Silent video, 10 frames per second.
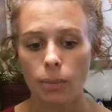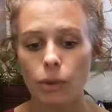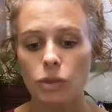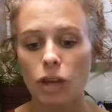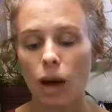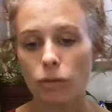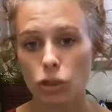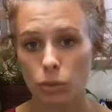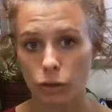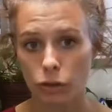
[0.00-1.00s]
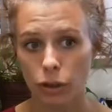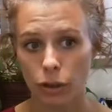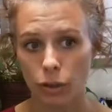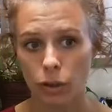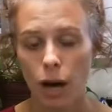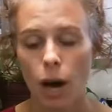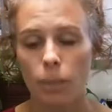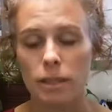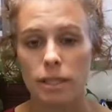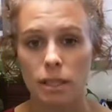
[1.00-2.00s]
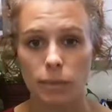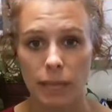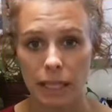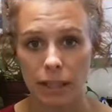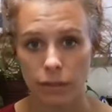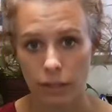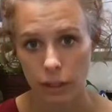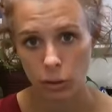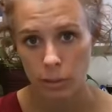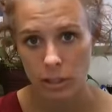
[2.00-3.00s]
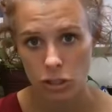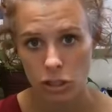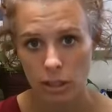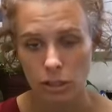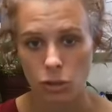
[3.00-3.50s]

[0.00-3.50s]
most comfortable for you. But sleeping in the fetal position,